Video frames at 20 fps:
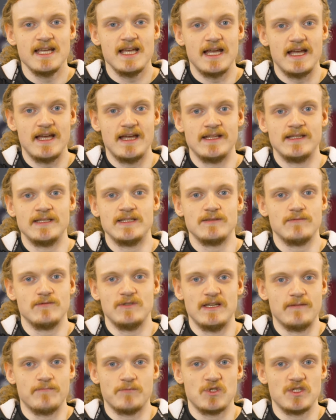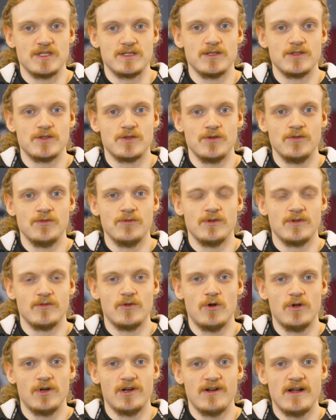And yeah, just a true
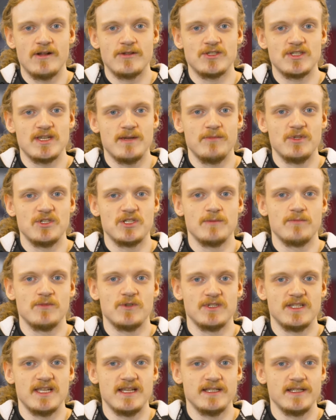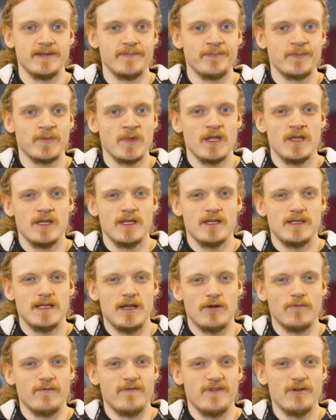all-around championship contender.
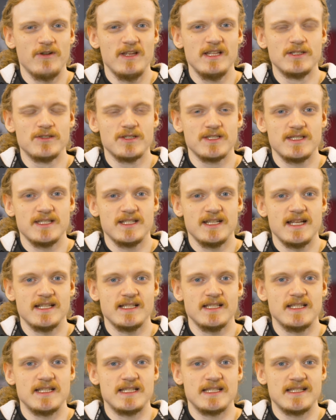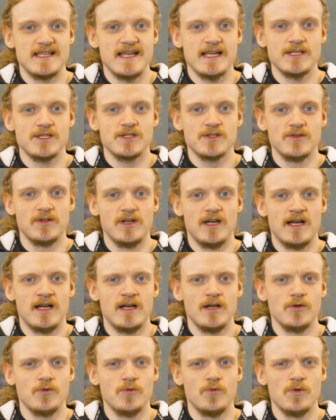Now, very interesting then, Zach
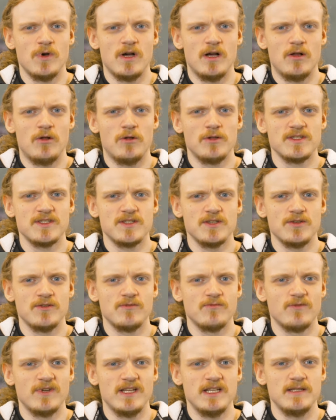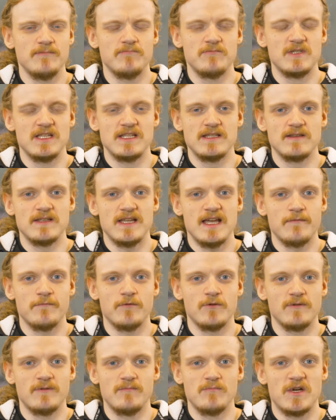Scular, who I also really didn't have
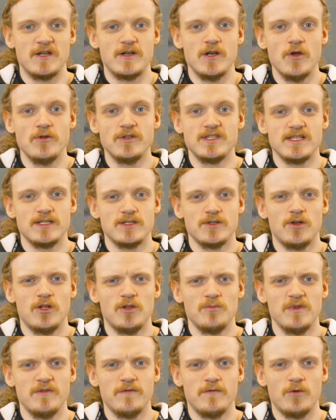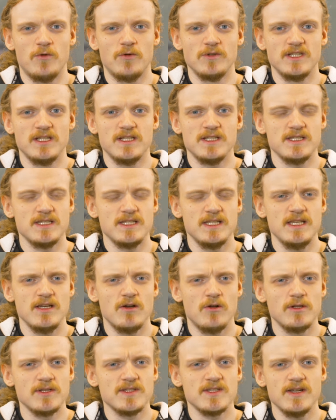on my notes at all before this. He
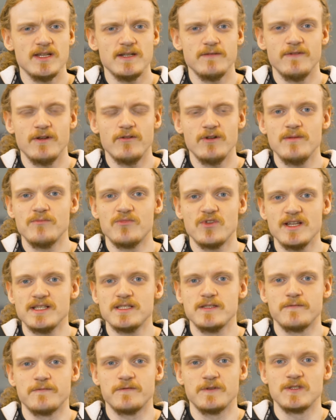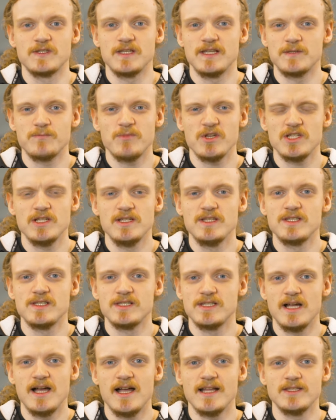also had a very impressive, especially
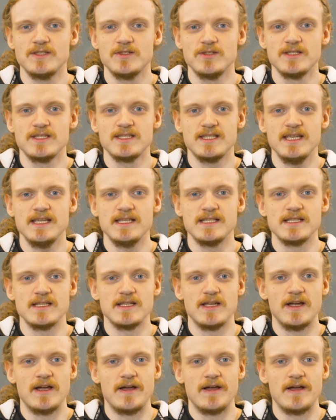start to the season.